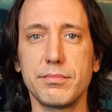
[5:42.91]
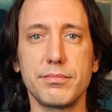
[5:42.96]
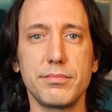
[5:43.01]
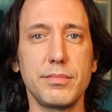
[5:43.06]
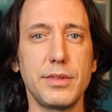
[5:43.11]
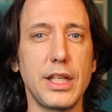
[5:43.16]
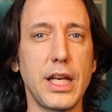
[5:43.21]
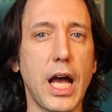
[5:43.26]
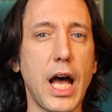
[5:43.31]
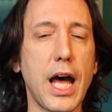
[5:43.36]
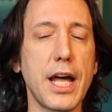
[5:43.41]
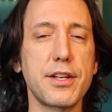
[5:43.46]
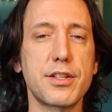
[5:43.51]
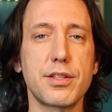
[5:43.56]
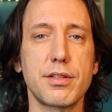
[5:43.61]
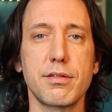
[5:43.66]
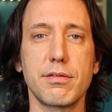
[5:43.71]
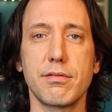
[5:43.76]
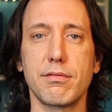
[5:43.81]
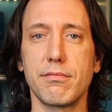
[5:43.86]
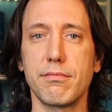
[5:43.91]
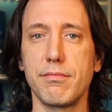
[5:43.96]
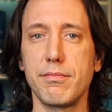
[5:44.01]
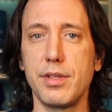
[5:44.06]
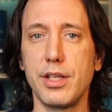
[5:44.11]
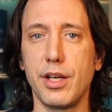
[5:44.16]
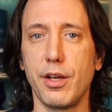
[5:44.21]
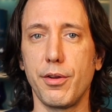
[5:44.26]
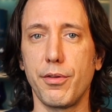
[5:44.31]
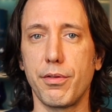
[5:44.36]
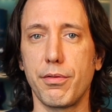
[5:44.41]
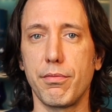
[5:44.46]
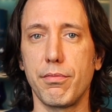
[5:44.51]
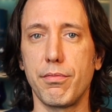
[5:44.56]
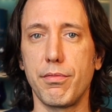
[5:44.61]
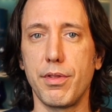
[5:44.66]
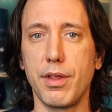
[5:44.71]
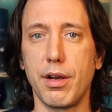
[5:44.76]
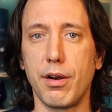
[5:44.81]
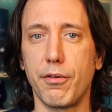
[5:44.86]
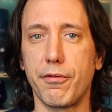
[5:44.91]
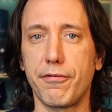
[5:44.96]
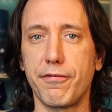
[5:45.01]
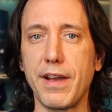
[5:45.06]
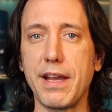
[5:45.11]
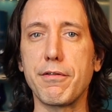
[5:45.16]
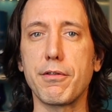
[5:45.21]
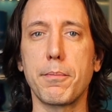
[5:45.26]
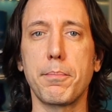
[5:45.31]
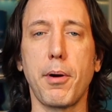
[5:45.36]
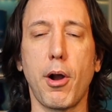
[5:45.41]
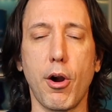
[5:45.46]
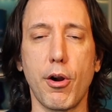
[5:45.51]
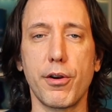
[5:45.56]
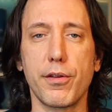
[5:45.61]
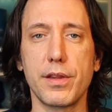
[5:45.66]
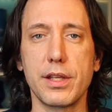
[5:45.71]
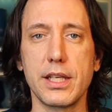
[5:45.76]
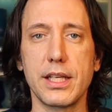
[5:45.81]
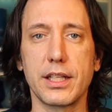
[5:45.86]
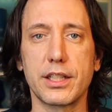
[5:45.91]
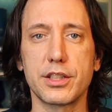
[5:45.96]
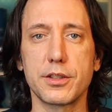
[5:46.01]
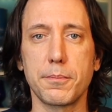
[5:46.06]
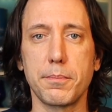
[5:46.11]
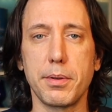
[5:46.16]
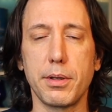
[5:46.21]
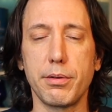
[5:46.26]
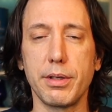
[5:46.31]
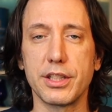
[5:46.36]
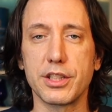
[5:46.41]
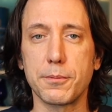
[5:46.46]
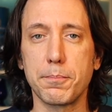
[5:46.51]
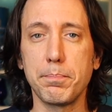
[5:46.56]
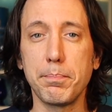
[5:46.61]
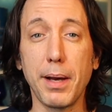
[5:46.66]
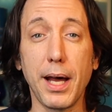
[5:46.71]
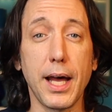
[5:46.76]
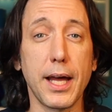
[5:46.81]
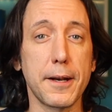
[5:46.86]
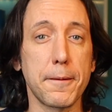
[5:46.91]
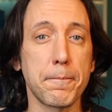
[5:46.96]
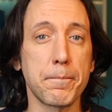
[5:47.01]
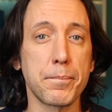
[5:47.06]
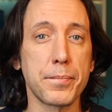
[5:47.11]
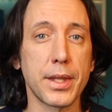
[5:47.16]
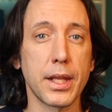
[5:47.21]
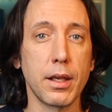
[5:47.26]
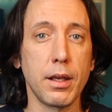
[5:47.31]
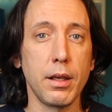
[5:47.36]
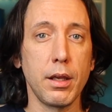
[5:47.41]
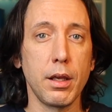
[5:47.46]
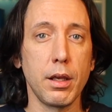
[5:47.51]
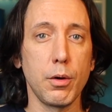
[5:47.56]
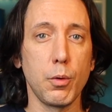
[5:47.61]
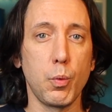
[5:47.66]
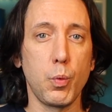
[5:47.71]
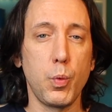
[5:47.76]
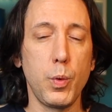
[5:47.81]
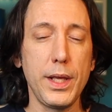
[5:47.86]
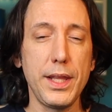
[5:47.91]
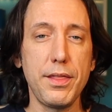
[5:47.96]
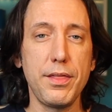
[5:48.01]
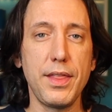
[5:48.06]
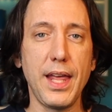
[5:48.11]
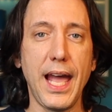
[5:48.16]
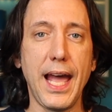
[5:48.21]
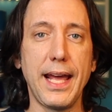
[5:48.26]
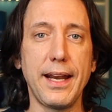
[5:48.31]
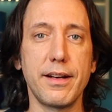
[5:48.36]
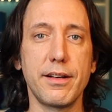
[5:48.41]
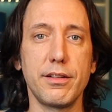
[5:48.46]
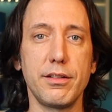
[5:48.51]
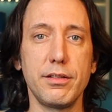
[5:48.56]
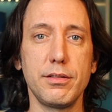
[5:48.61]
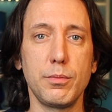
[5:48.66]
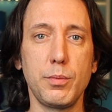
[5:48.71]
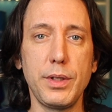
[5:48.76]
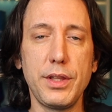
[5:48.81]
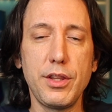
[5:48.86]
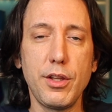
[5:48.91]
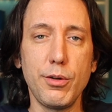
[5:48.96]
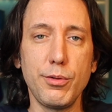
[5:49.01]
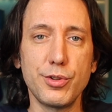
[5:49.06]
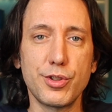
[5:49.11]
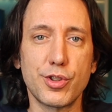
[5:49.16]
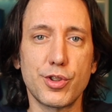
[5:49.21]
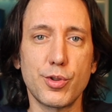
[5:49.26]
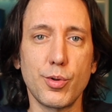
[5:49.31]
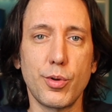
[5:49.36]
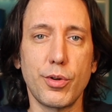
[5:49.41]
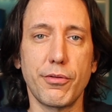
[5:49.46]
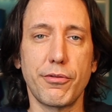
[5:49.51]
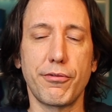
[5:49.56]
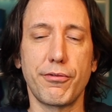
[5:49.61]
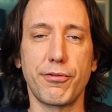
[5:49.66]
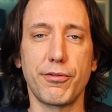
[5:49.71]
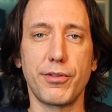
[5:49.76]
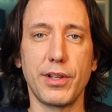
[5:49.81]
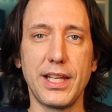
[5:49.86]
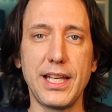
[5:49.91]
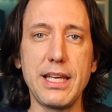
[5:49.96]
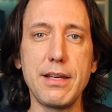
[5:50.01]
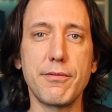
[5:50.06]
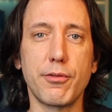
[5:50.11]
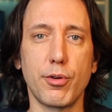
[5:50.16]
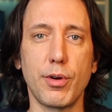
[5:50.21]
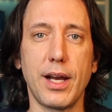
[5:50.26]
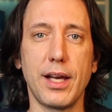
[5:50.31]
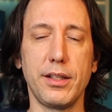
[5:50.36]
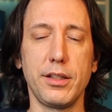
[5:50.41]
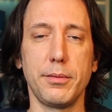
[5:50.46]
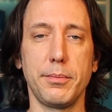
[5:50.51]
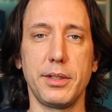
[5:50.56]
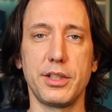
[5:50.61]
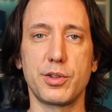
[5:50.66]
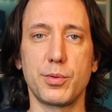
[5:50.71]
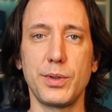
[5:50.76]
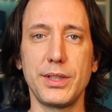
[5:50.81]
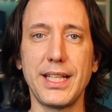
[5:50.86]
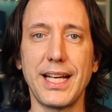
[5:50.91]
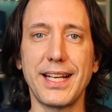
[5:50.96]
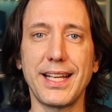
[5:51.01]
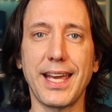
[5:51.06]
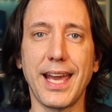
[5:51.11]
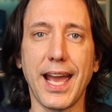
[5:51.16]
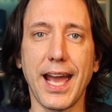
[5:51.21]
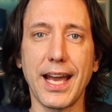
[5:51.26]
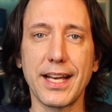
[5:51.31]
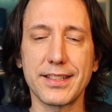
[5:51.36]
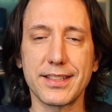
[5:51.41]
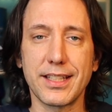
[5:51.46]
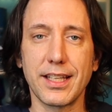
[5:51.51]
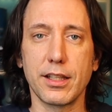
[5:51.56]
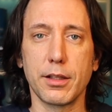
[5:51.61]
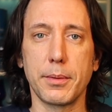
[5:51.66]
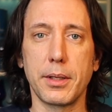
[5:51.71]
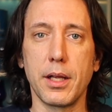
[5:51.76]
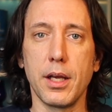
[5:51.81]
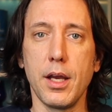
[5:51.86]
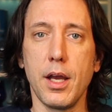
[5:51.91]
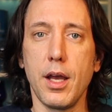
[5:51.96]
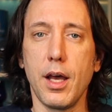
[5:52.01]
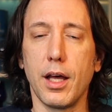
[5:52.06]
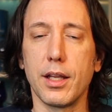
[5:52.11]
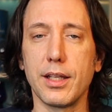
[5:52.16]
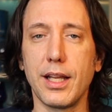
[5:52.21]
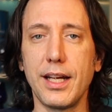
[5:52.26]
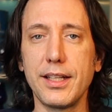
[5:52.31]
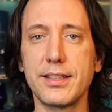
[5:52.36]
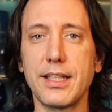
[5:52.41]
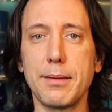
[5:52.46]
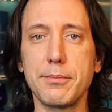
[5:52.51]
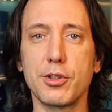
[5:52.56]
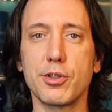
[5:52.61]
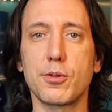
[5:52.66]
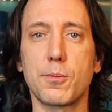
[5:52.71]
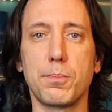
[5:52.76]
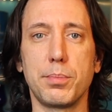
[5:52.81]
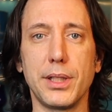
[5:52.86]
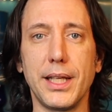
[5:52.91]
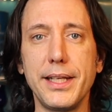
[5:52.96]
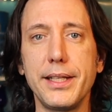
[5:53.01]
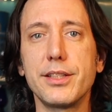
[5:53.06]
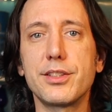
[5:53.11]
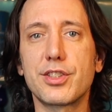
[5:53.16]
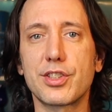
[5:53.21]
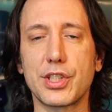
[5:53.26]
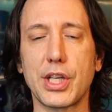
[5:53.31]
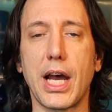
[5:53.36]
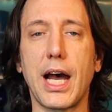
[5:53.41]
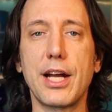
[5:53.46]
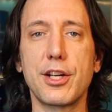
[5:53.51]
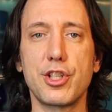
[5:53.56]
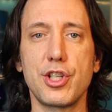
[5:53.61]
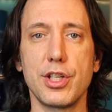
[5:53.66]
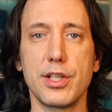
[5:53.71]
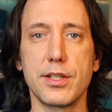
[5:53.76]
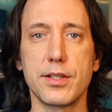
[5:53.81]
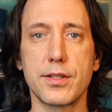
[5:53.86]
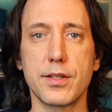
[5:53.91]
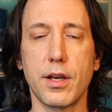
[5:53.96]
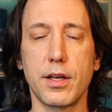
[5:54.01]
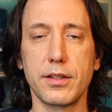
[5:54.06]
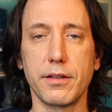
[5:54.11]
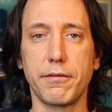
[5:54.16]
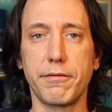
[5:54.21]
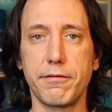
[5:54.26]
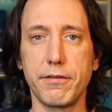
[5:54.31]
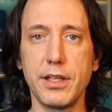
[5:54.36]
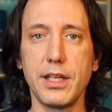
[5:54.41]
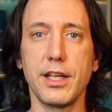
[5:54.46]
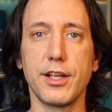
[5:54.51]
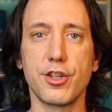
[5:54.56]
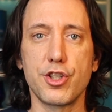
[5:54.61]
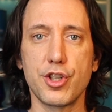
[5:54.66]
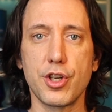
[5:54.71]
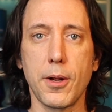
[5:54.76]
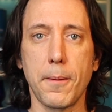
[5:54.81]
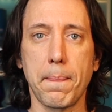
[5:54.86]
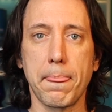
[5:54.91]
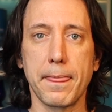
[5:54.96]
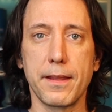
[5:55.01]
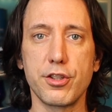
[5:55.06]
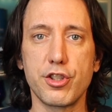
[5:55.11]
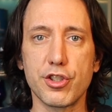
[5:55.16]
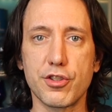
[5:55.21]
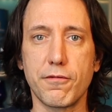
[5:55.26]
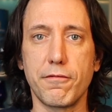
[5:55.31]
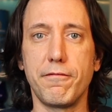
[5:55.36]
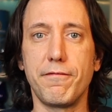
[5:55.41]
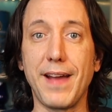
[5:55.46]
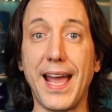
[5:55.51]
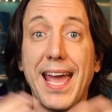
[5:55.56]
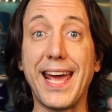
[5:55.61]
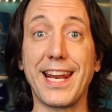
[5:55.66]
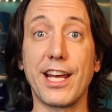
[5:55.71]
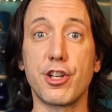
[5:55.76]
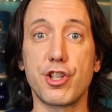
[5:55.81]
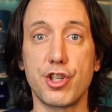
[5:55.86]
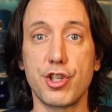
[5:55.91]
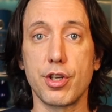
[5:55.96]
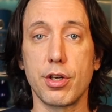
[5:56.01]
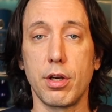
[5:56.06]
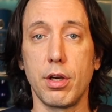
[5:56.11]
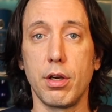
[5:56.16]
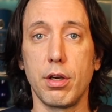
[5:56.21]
not, their favorite part of the experience. But with those sort of flavor elements, with that cask element, a lot of times those blended scotches on the finish just vanish.